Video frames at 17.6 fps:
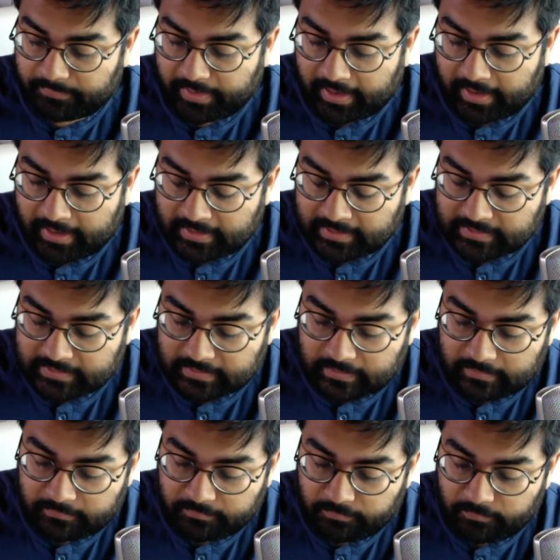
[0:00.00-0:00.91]
And
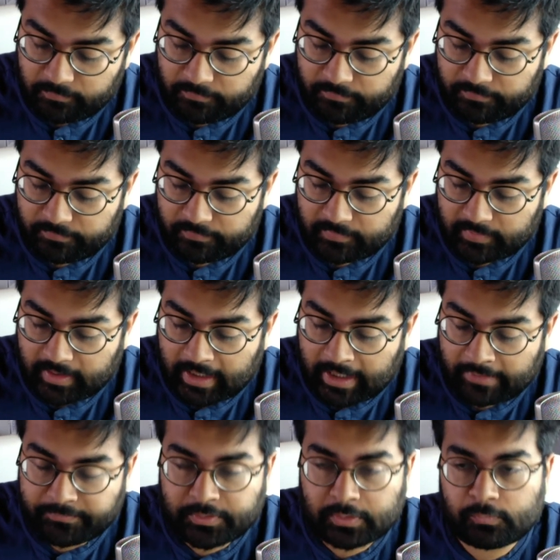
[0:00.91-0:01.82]

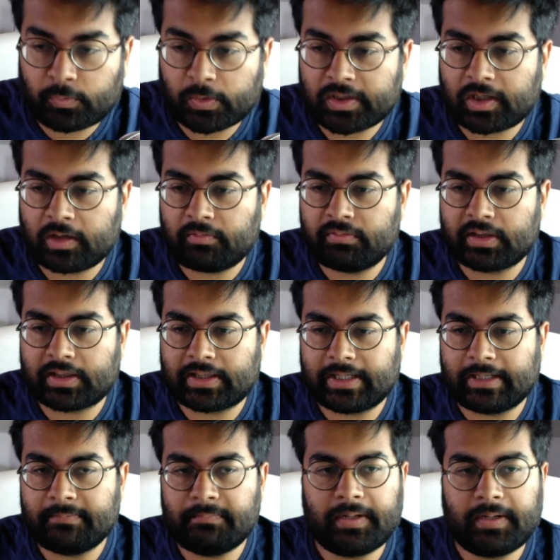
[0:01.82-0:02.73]
after working with
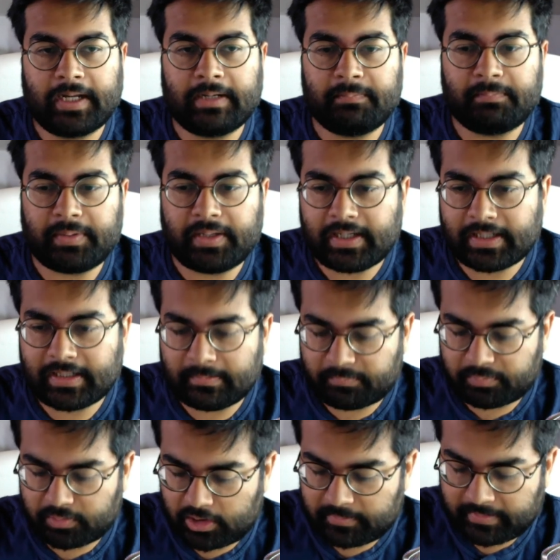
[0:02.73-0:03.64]
them and being an
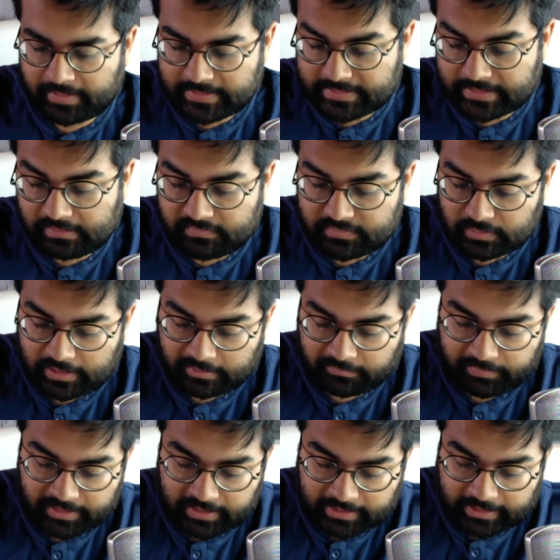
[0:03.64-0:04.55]
employer myself, so
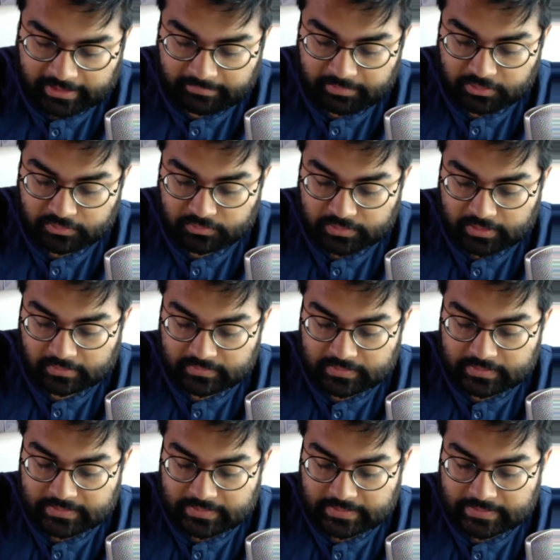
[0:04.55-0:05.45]
like when I came in
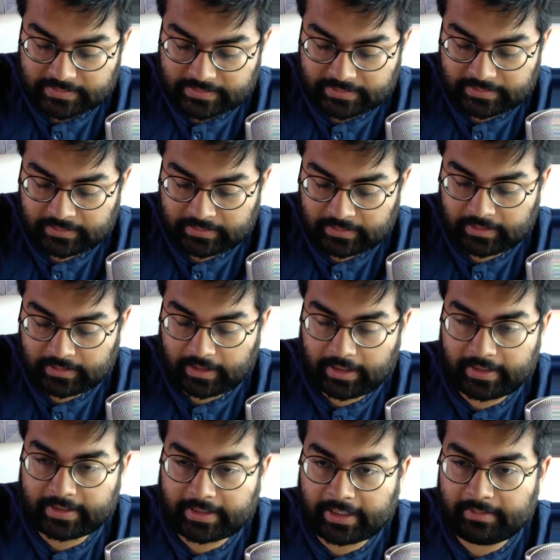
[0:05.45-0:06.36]
2016,
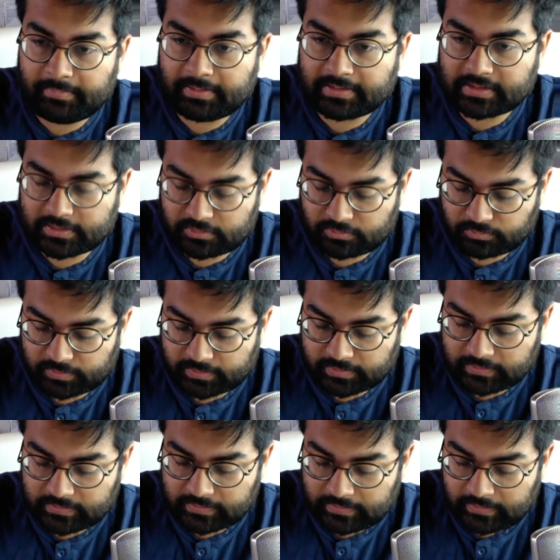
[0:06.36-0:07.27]
I came as a
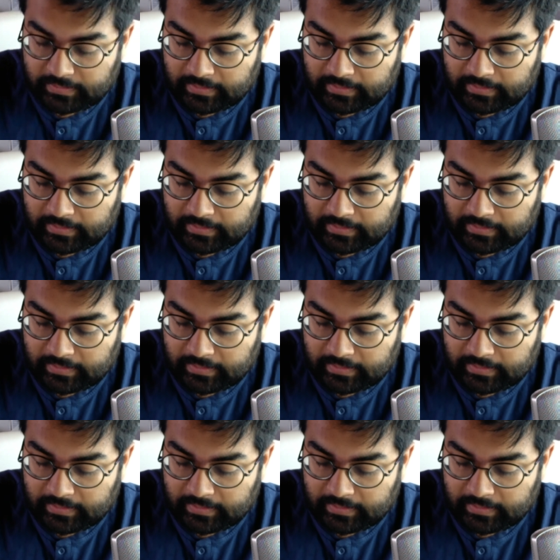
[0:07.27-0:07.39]
student,